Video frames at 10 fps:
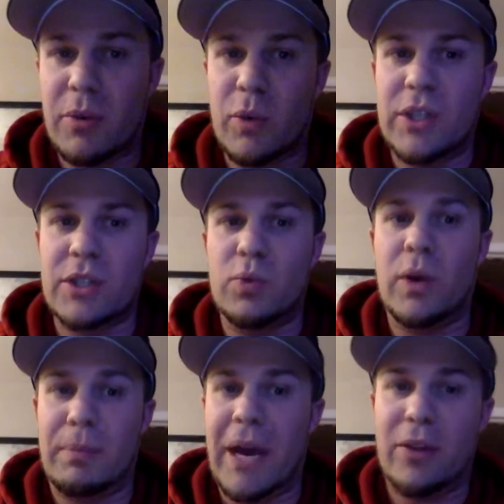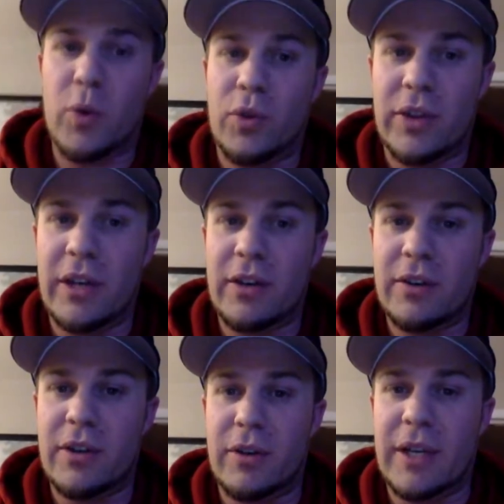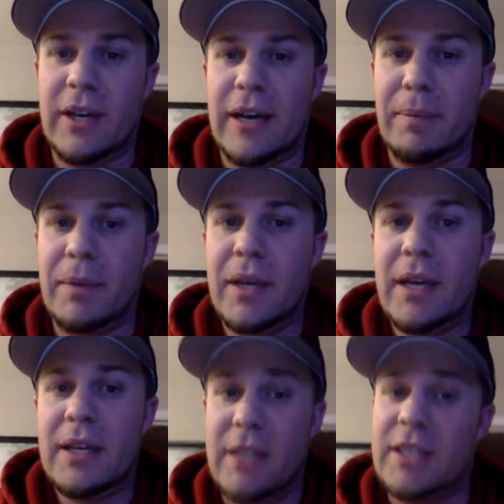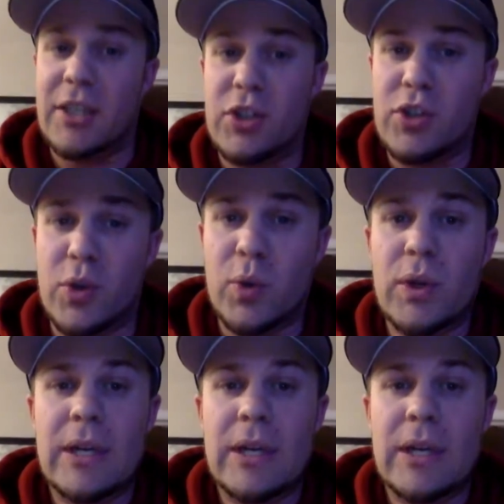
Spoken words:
which is what path goal theory says I should do.